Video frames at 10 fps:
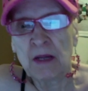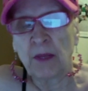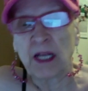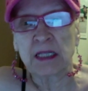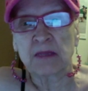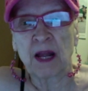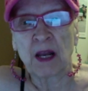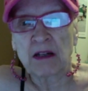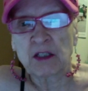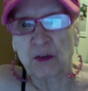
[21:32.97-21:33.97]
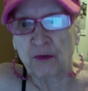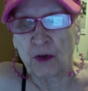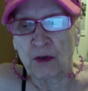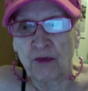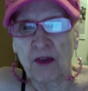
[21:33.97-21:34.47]
because my lungs are
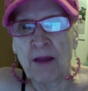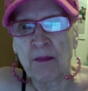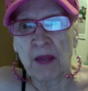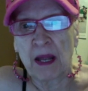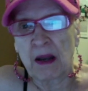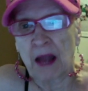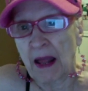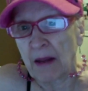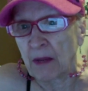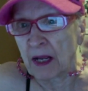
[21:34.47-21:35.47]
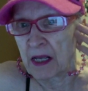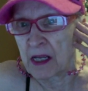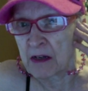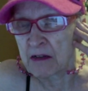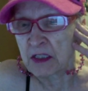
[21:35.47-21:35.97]
full of phlegm, and my
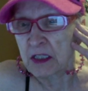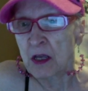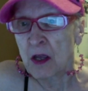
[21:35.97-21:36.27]
ears